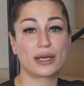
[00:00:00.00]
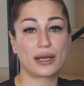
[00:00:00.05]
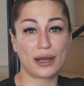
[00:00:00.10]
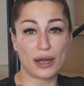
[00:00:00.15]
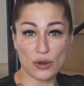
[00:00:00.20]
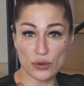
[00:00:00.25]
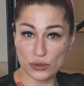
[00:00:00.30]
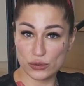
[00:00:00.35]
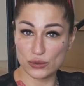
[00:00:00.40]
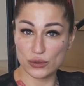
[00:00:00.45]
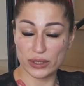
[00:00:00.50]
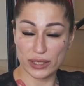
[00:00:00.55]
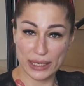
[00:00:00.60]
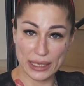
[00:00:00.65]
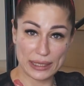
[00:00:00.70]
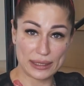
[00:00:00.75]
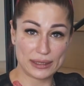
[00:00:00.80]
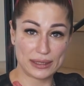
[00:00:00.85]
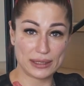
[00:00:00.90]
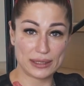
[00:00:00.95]
how to
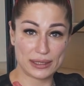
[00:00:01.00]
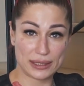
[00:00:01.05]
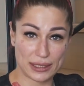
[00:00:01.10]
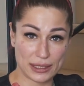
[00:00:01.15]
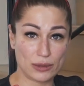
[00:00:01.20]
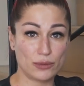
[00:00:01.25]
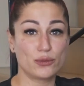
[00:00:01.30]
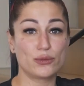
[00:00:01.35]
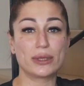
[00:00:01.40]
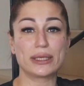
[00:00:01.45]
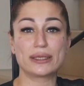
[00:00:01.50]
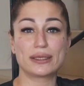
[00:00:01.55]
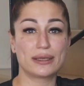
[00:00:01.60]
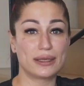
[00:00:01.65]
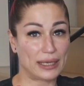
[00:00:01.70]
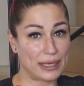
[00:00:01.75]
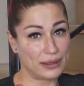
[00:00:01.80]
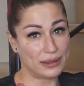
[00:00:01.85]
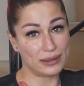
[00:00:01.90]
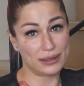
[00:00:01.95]
create the scheme, when
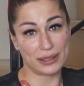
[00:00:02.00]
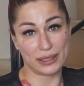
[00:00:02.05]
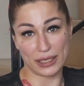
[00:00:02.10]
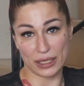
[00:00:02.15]
client